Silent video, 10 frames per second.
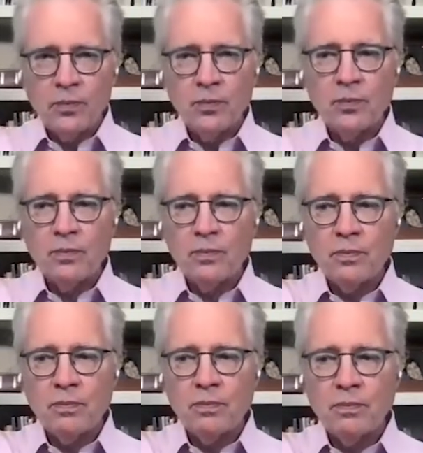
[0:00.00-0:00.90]

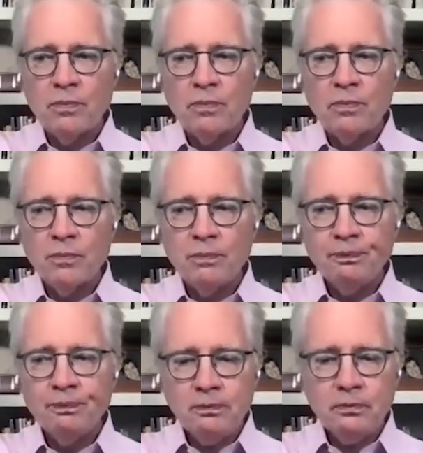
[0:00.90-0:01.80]

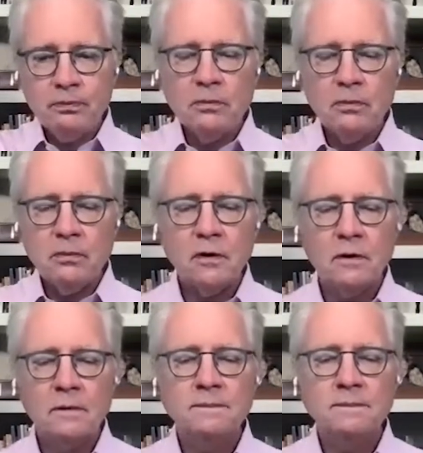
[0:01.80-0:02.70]

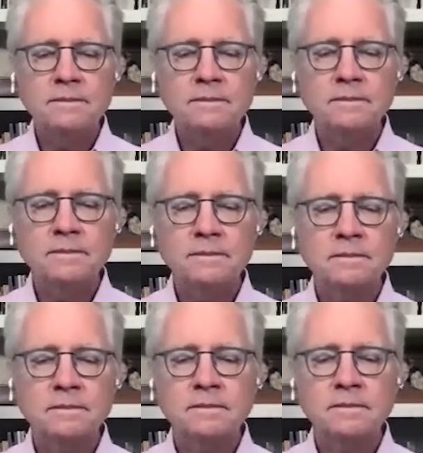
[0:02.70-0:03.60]

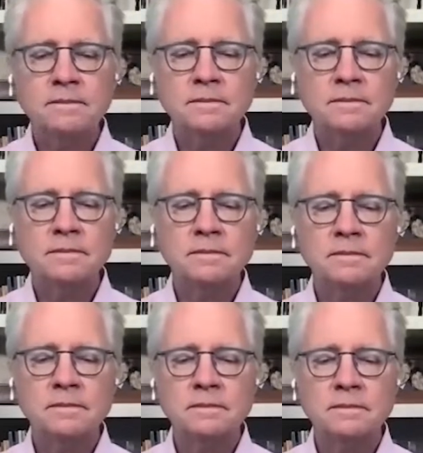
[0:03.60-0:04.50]

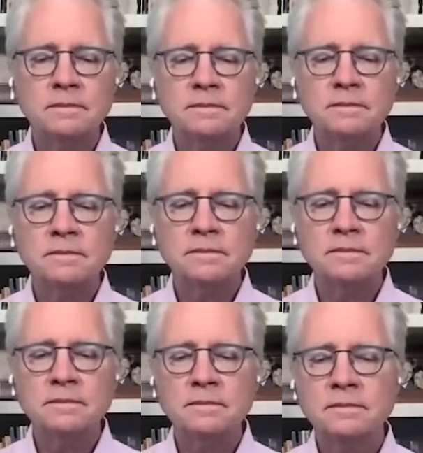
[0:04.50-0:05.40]

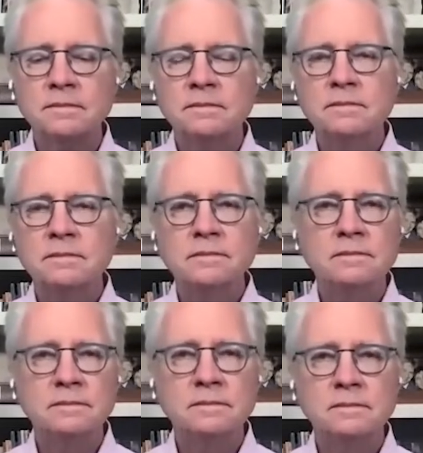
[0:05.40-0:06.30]

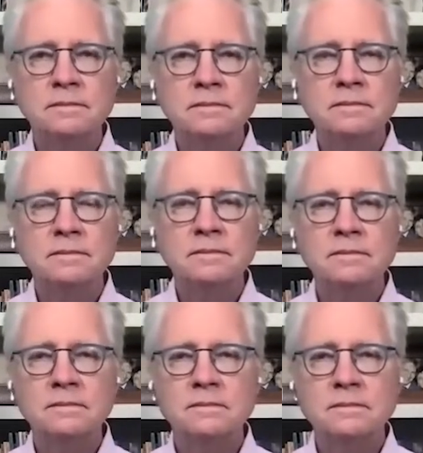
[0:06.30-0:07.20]

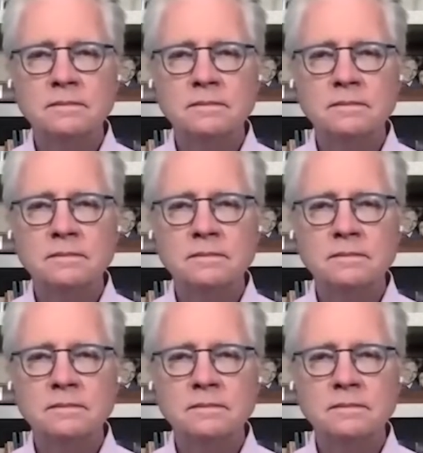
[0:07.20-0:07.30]
No words are spoken by the person on screen.